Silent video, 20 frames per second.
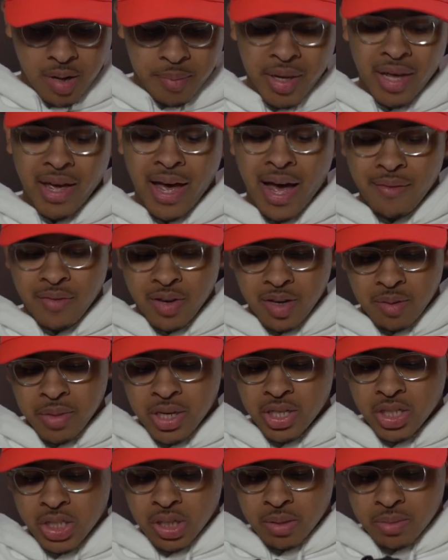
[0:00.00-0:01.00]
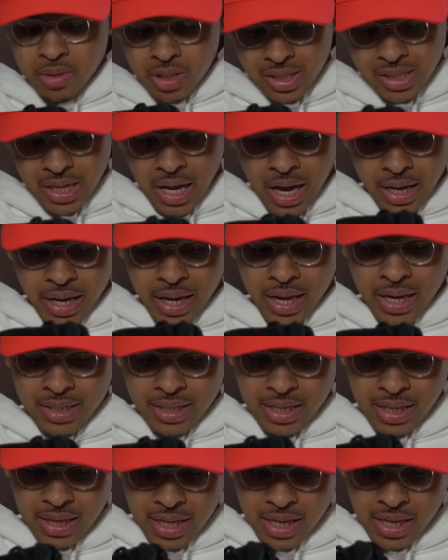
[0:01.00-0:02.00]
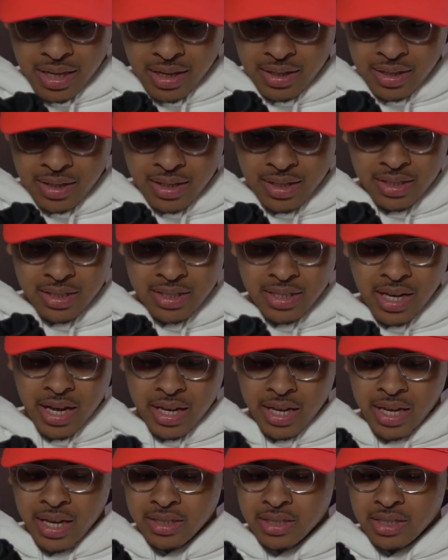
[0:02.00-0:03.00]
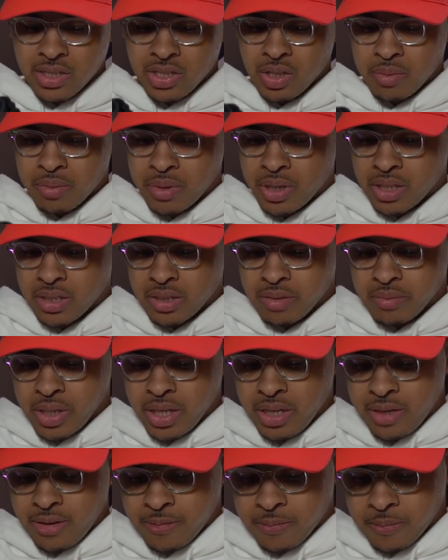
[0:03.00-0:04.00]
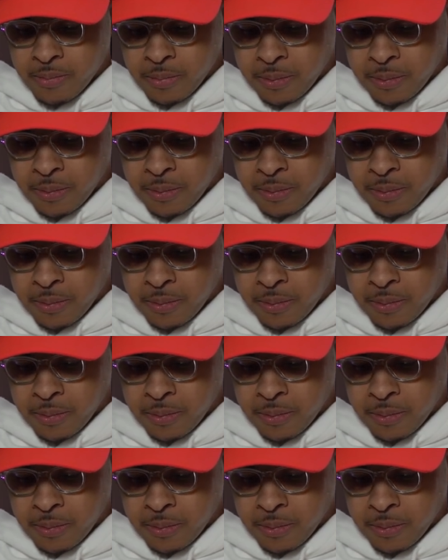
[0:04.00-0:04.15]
It having to be shipped to StockX and then StockX shipping it to me.